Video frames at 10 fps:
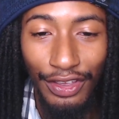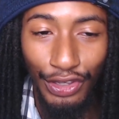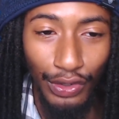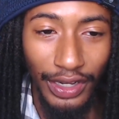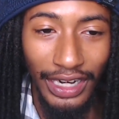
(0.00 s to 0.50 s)

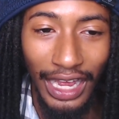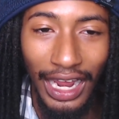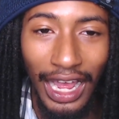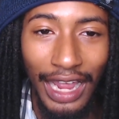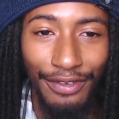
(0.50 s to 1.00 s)
You cannot
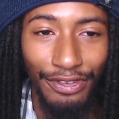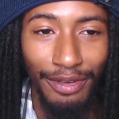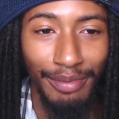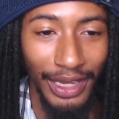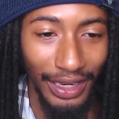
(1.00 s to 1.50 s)
hide
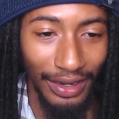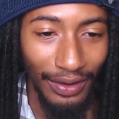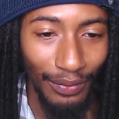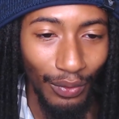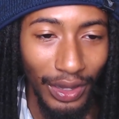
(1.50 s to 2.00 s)
from me.
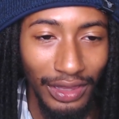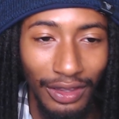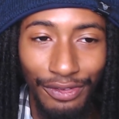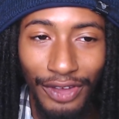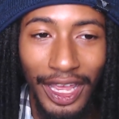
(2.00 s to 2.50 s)
What
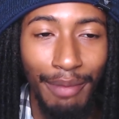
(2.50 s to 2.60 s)
the